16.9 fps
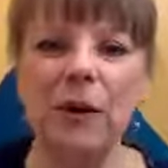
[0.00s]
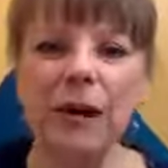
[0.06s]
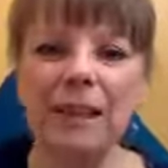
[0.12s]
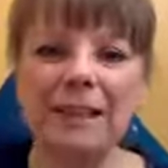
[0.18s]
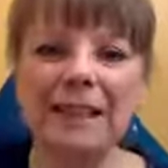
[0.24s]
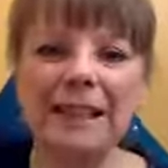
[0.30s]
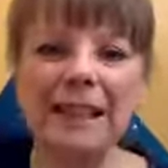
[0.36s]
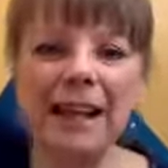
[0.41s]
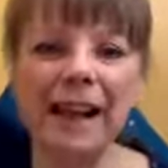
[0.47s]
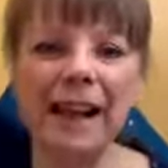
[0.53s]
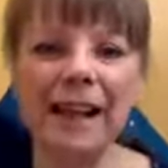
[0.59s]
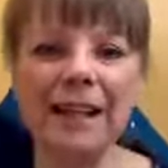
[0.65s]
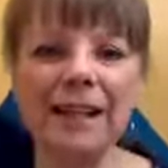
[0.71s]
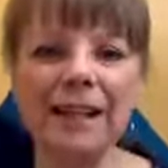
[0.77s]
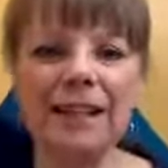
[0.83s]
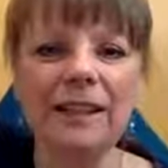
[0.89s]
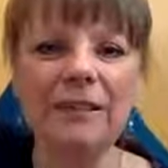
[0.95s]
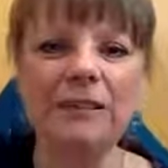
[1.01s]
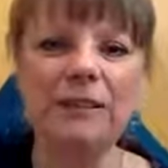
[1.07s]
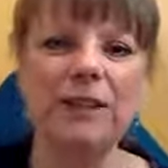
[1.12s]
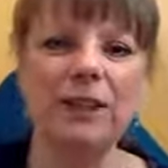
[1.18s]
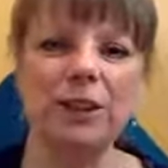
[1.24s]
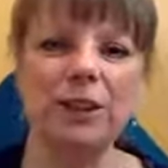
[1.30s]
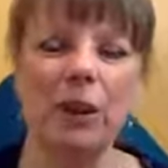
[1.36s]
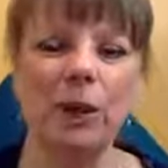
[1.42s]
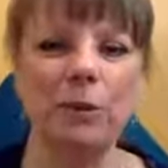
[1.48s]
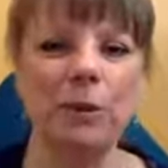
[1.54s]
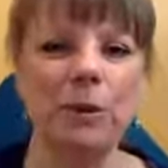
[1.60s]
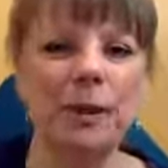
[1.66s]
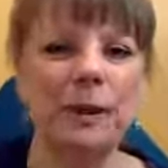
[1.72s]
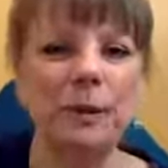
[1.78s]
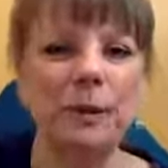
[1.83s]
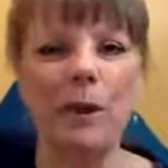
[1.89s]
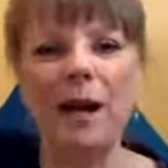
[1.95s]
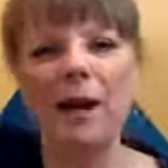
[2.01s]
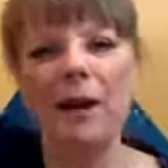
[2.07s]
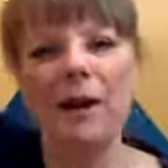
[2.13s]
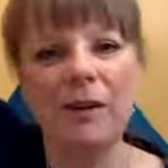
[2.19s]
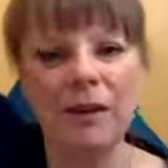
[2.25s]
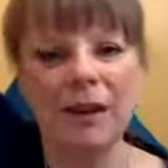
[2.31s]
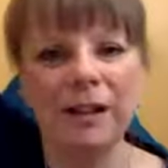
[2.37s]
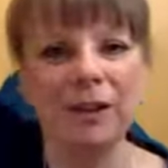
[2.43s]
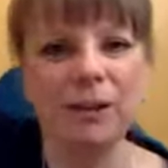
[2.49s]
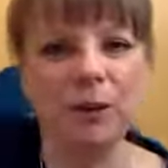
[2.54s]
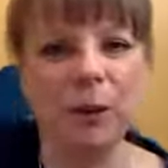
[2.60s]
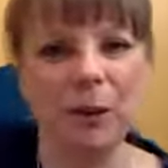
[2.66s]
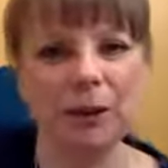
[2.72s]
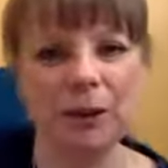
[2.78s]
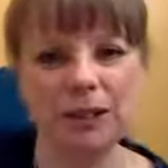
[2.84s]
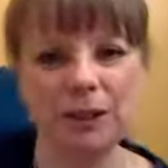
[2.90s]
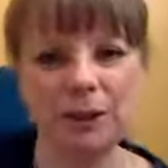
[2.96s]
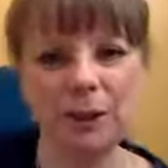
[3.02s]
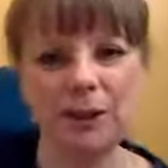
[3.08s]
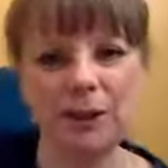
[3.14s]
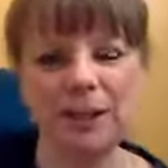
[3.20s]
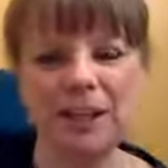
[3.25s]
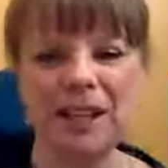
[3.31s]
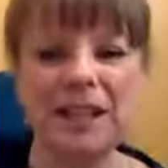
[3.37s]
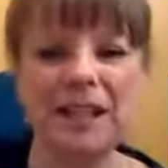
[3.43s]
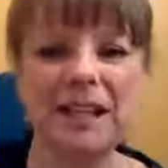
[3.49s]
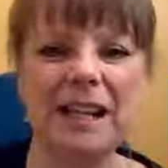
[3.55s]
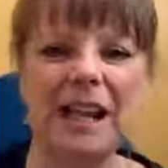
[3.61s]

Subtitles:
see, I can lift this arm really well and do all this with it,